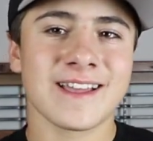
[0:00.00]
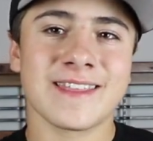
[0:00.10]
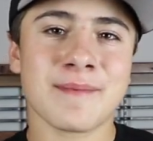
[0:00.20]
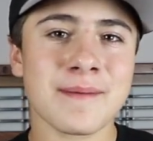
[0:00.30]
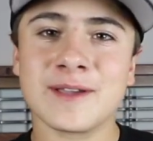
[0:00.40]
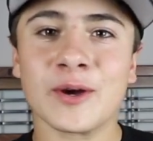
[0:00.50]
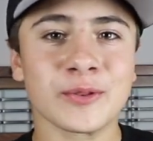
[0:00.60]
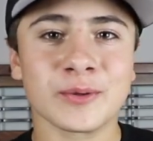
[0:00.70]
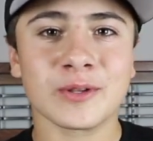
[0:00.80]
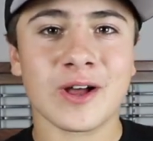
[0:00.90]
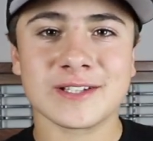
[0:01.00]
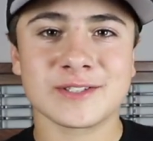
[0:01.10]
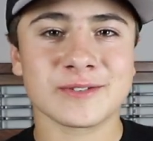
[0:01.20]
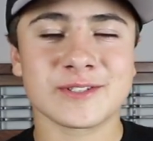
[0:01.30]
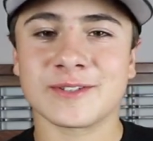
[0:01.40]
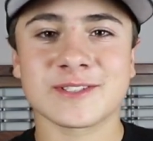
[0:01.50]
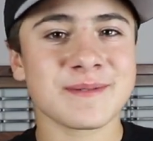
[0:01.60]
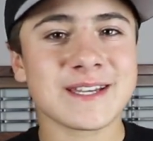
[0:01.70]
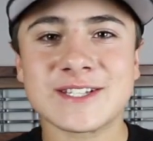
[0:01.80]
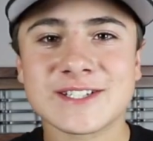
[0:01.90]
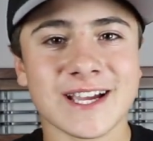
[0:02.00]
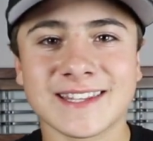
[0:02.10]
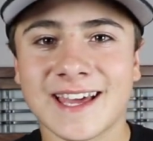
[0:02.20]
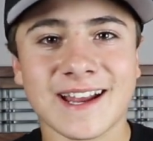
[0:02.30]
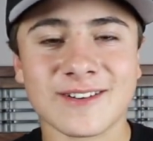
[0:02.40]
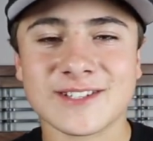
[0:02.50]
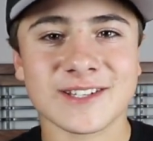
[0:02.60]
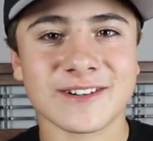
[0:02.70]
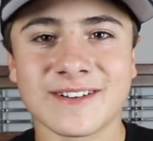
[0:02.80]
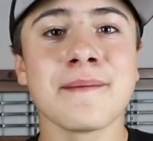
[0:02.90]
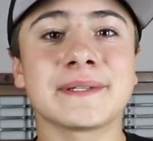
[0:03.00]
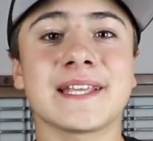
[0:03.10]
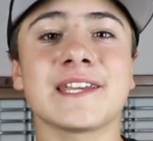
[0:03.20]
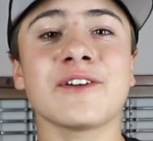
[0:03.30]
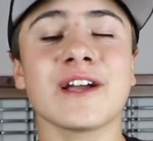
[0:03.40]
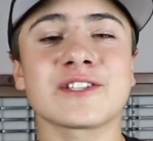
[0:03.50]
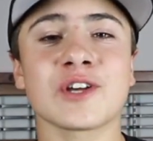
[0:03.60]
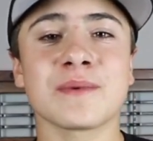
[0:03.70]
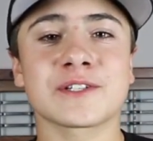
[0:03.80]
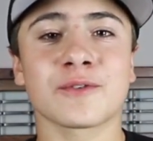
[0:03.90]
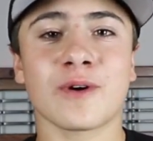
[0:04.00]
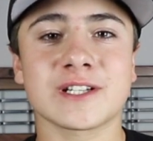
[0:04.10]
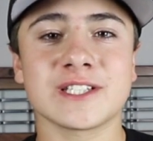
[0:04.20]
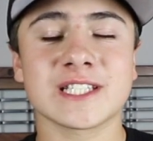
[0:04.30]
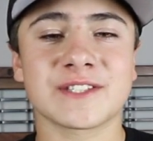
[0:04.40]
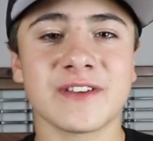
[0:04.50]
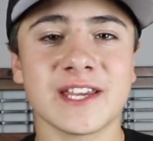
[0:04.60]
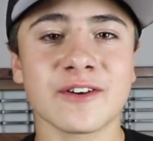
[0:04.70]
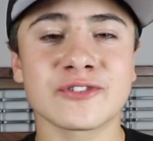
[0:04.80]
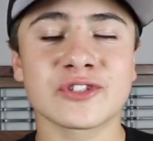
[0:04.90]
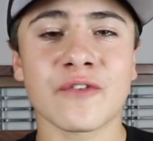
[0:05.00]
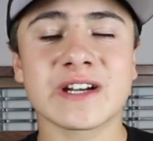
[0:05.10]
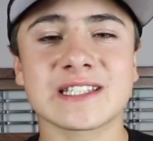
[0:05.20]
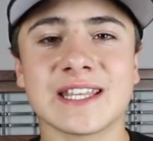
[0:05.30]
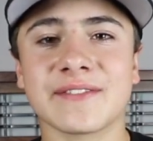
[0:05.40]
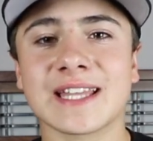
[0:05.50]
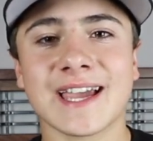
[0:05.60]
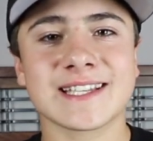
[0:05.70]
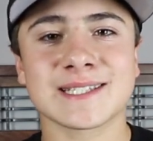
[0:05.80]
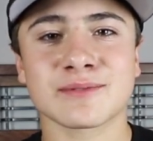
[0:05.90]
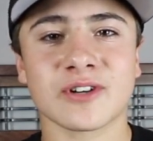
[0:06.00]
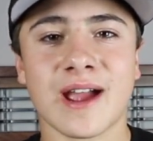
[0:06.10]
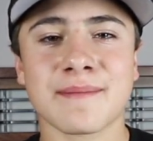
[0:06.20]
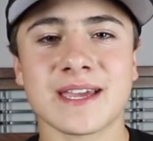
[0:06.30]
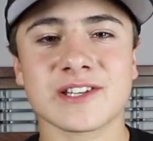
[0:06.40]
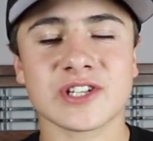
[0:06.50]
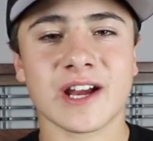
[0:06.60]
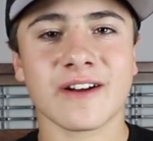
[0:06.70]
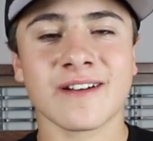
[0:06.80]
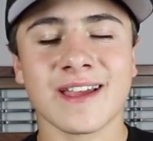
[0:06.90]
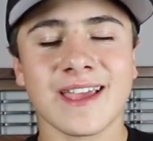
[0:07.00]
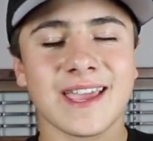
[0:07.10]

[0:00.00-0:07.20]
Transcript: They might be going through a lawsuit soon, so make sure you check that out too. But thank you guys so much for watching this video. Don't forget to leave a like, subscribe, and share.